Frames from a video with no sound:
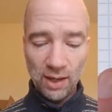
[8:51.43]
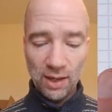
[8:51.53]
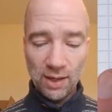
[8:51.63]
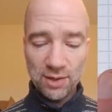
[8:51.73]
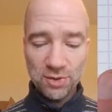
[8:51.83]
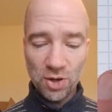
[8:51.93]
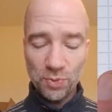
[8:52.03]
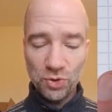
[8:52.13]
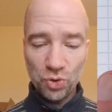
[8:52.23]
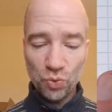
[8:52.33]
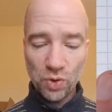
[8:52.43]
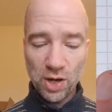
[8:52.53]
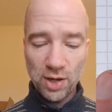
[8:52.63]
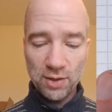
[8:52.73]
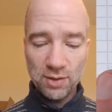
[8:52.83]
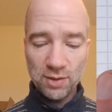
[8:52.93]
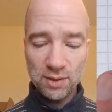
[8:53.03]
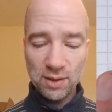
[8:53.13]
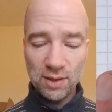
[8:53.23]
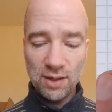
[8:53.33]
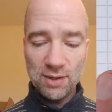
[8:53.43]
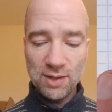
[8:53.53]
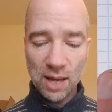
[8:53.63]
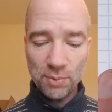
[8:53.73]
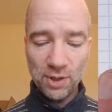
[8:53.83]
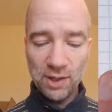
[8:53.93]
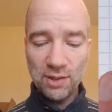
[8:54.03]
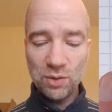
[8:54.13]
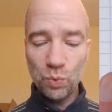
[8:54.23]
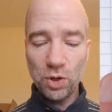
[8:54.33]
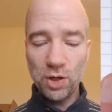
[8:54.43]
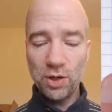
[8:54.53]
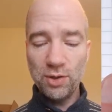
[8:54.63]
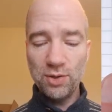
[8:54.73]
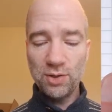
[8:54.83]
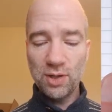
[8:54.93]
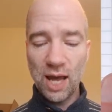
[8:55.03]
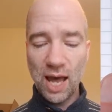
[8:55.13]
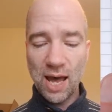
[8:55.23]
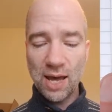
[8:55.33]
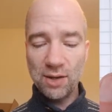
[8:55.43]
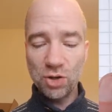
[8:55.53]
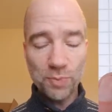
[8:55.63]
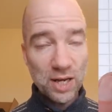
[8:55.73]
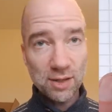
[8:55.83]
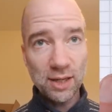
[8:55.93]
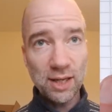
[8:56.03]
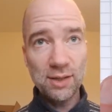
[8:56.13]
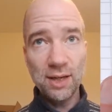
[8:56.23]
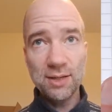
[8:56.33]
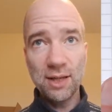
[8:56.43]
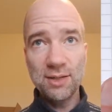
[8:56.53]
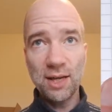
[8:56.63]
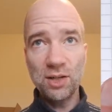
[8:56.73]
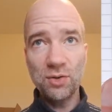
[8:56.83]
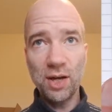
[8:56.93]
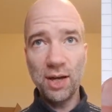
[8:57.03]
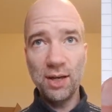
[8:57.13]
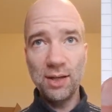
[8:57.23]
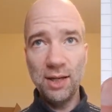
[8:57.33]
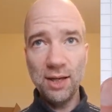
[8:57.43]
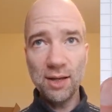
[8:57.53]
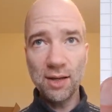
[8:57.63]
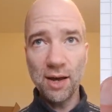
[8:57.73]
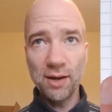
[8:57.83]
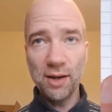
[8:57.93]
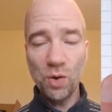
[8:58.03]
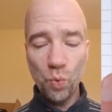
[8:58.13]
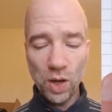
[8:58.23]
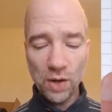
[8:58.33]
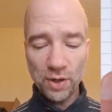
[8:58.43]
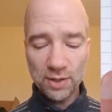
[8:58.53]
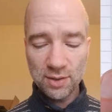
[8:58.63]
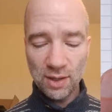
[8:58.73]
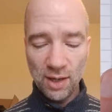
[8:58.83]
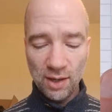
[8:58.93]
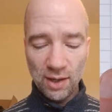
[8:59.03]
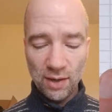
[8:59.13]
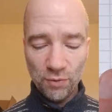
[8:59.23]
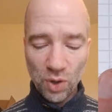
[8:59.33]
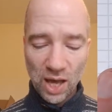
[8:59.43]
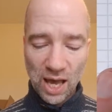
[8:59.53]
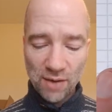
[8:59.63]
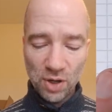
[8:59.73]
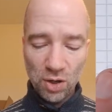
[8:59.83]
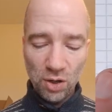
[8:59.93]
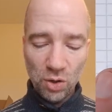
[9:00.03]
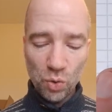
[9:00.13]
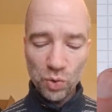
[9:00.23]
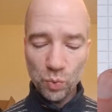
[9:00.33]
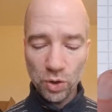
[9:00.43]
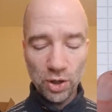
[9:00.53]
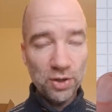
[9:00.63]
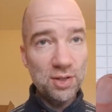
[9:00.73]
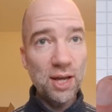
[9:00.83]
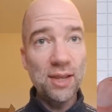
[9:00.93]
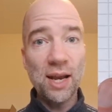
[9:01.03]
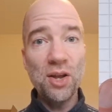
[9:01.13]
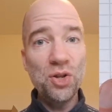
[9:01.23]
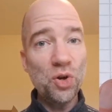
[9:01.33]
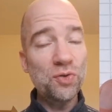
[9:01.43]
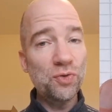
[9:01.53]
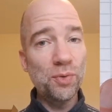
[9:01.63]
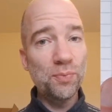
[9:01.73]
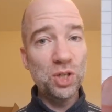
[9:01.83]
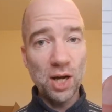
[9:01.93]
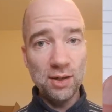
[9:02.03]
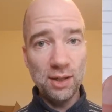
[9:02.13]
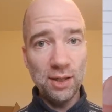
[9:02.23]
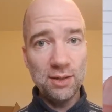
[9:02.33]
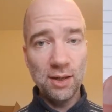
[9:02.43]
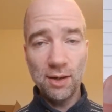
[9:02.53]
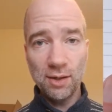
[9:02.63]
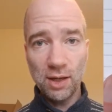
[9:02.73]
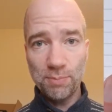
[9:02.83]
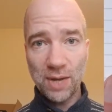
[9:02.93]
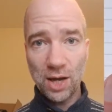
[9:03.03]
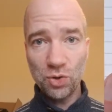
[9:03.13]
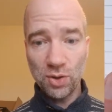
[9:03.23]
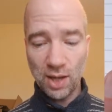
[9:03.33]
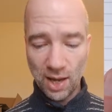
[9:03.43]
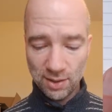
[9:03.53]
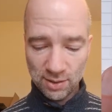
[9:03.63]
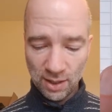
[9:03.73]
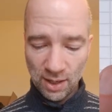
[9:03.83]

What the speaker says: it is common to write Japanese words and grammatical endings, etc., in hiragana, whereas if you have loan words that are not from Chinese, and I'll get back to that,